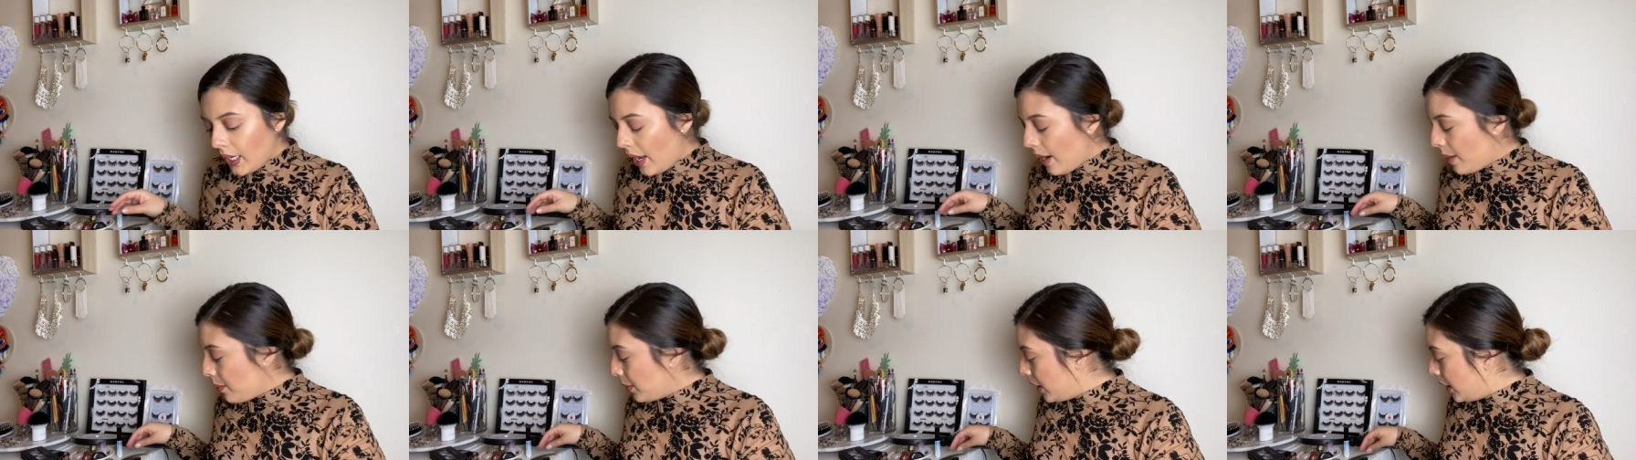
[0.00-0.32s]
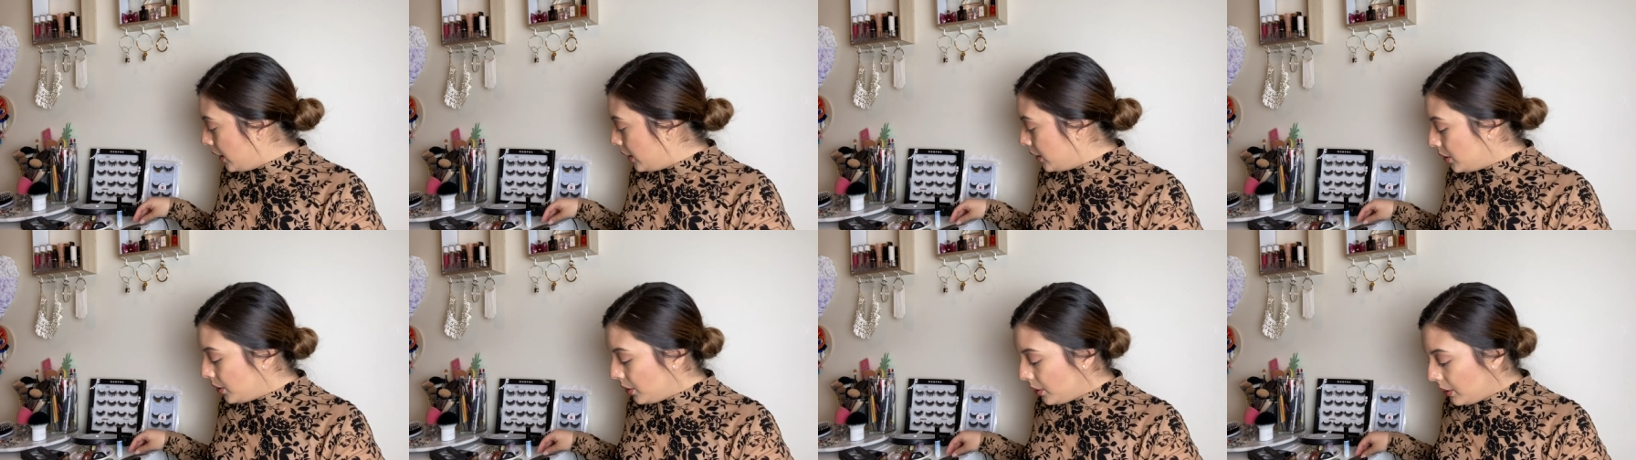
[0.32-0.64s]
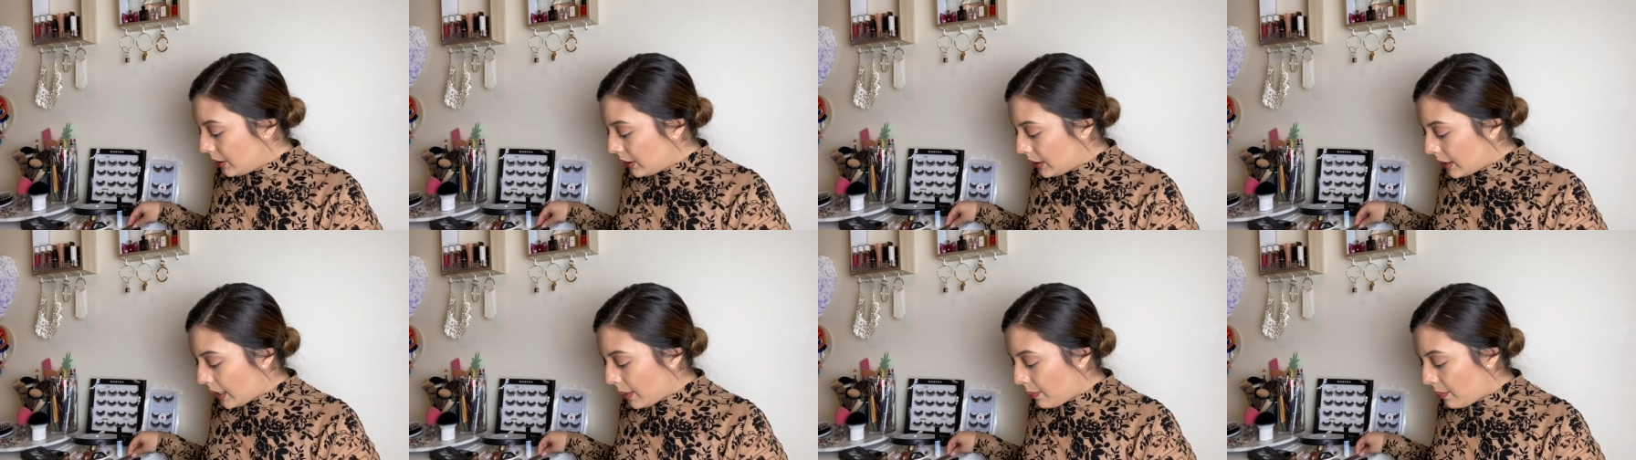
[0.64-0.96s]
I'm gonna do
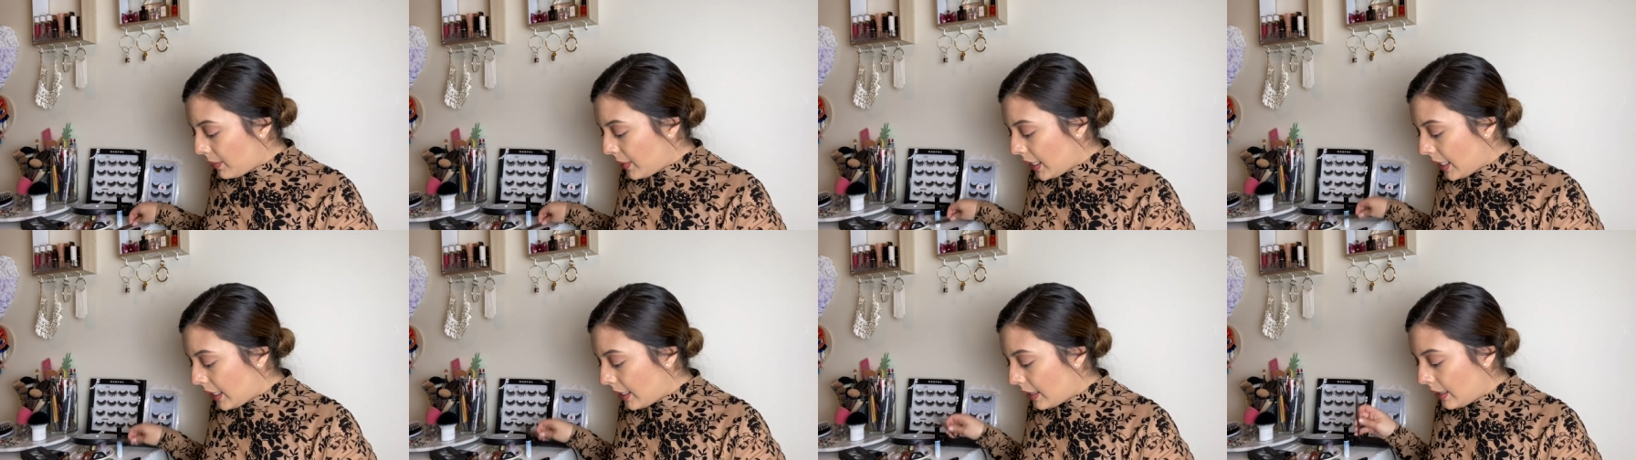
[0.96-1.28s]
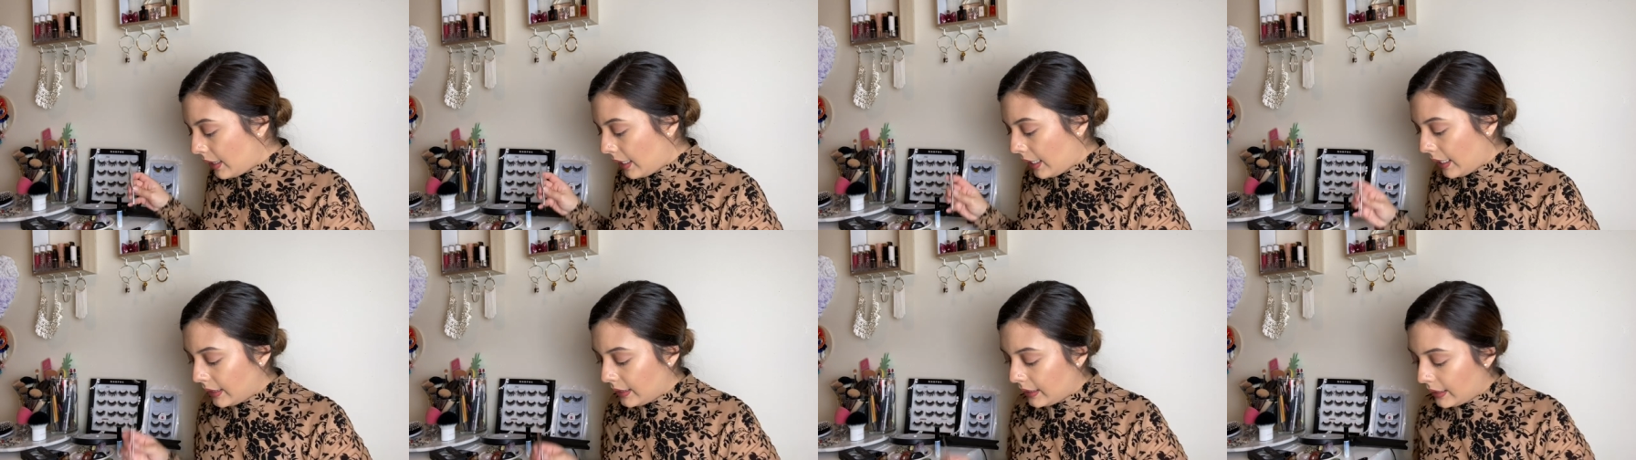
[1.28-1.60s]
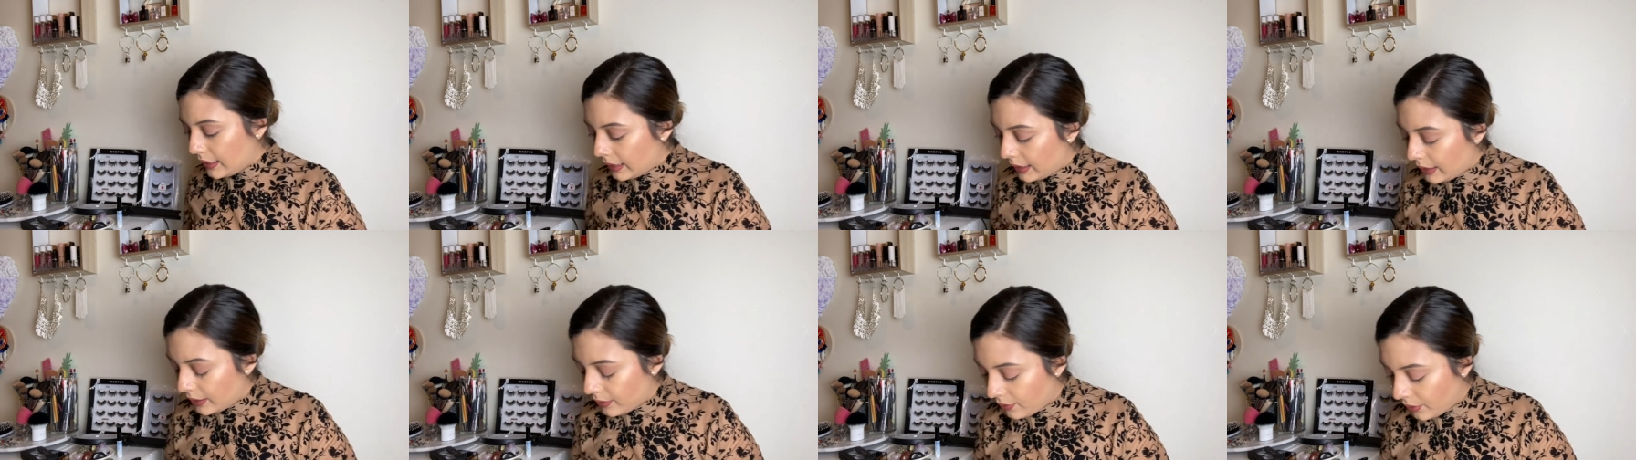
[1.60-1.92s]
the same thing that I
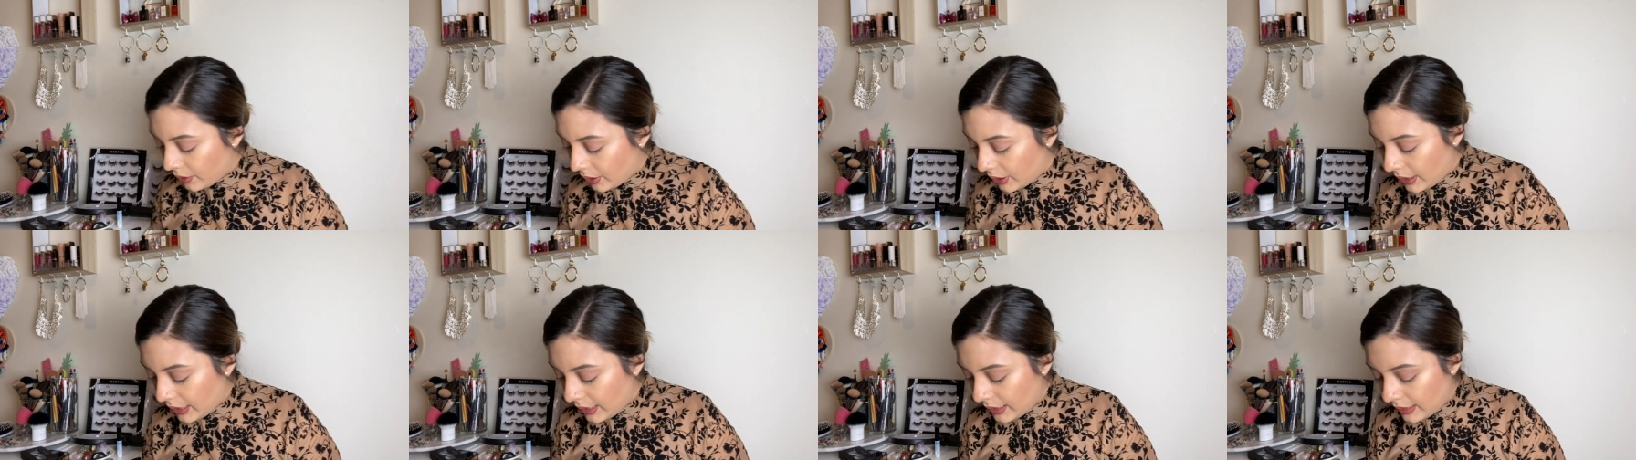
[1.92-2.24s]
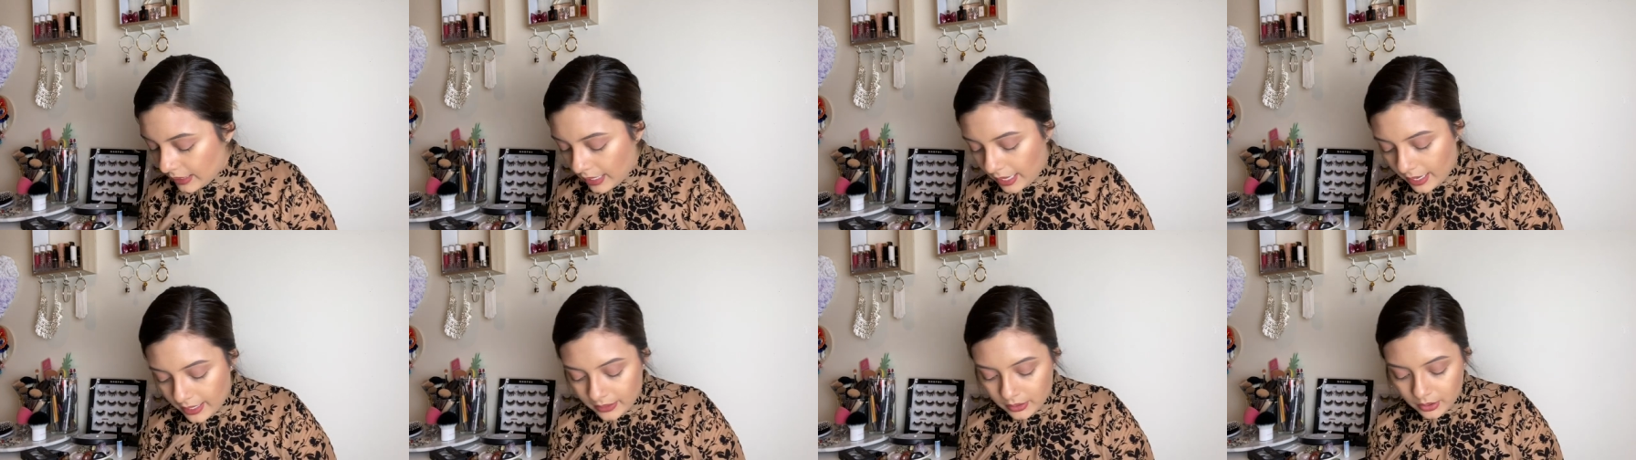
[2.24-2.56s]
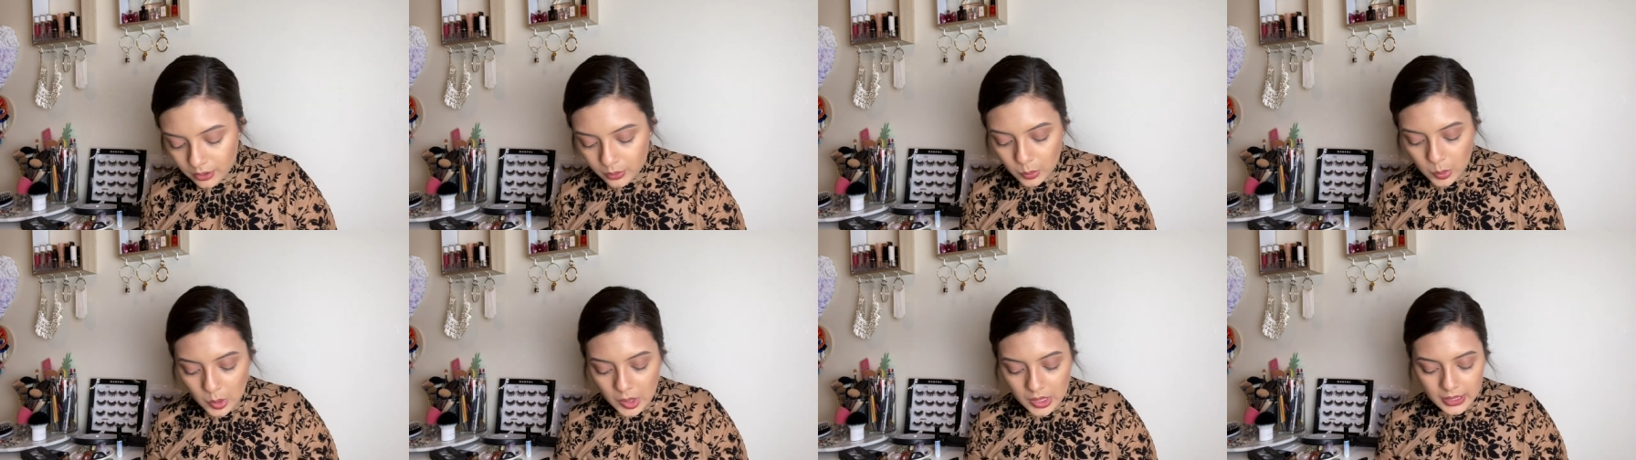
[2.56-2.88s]
did for the
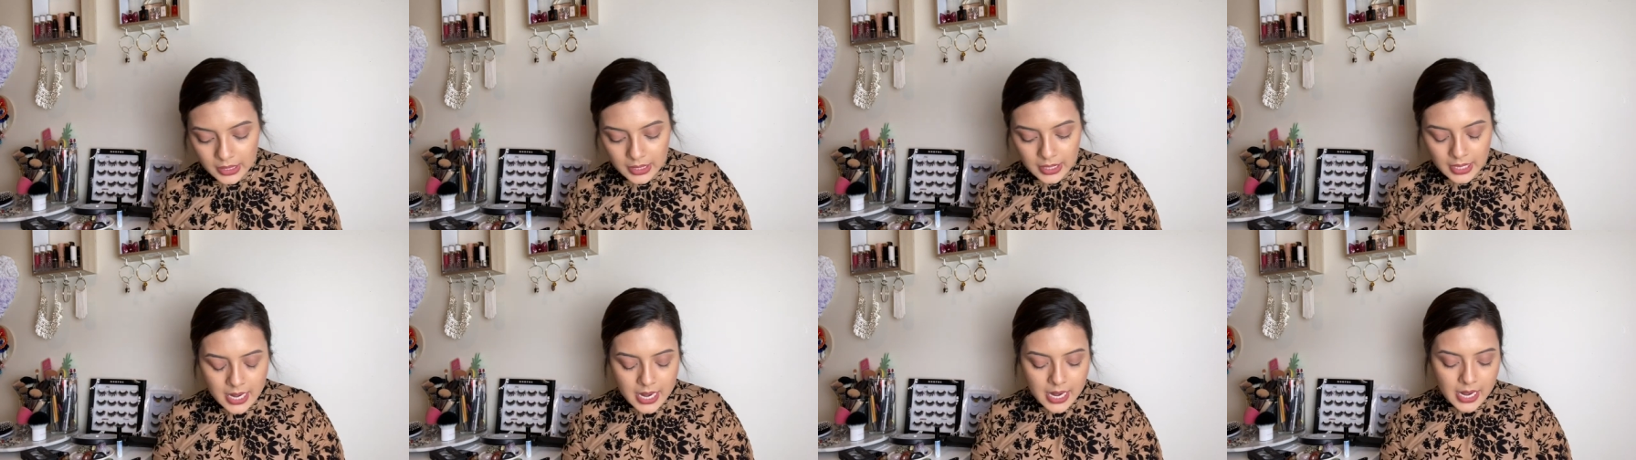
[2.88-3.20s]
last one